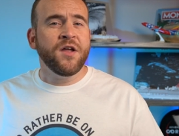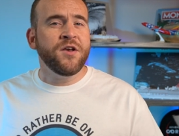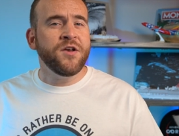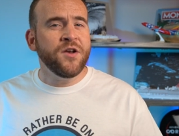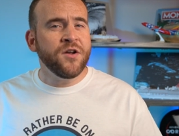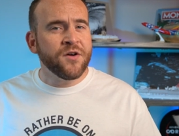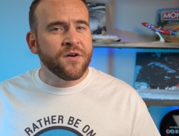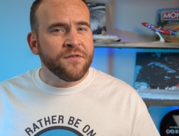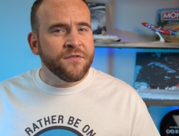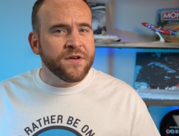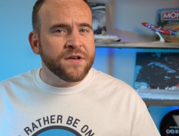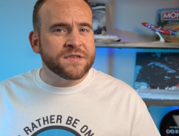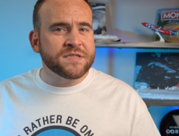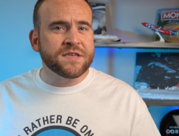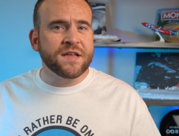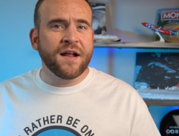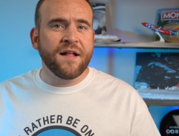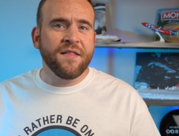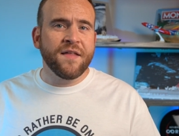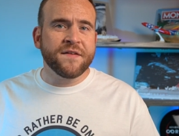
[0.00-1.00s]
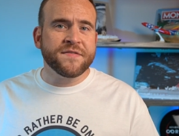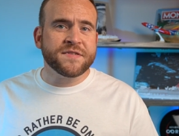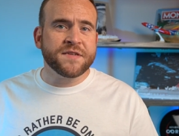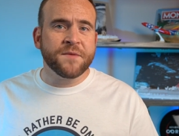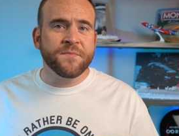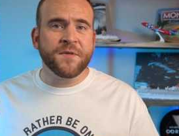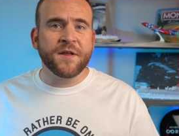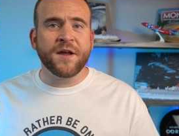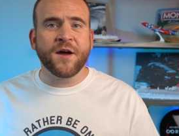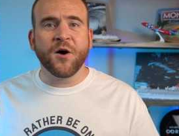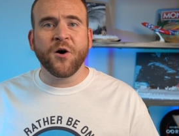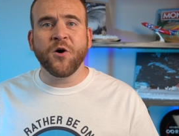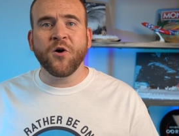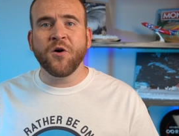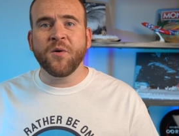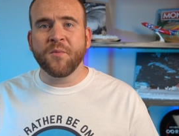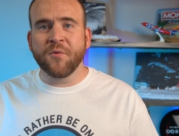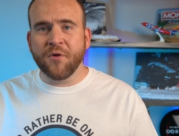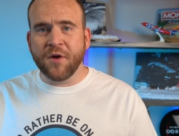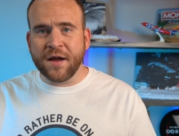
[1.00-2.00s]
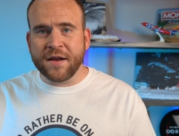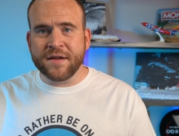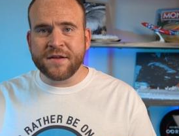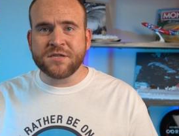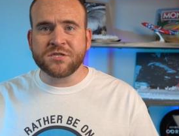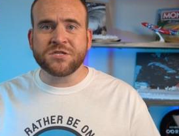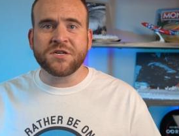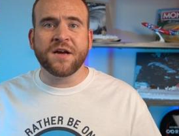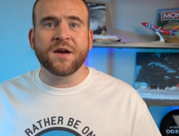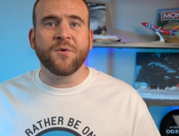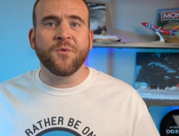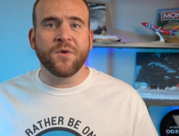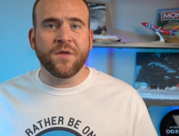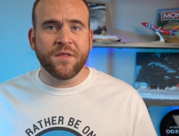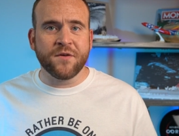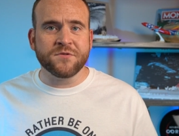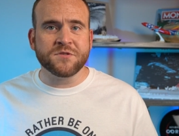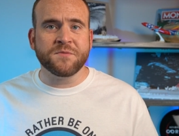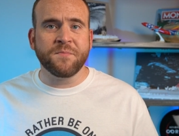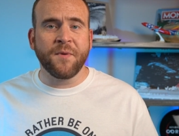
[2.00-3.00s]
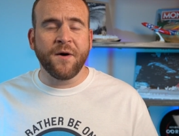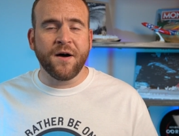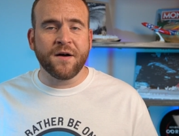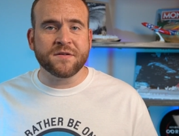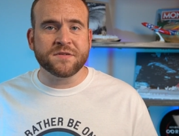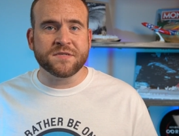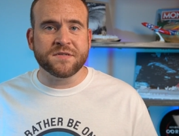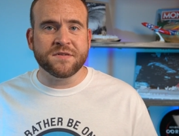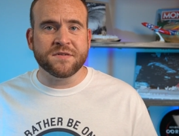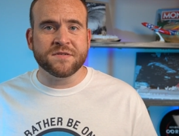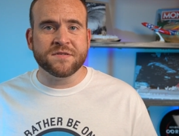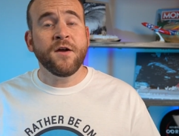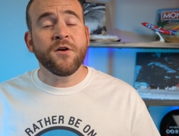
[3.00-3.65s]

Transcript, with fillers: nervous that I left something at home or I didn't check one of those boxes.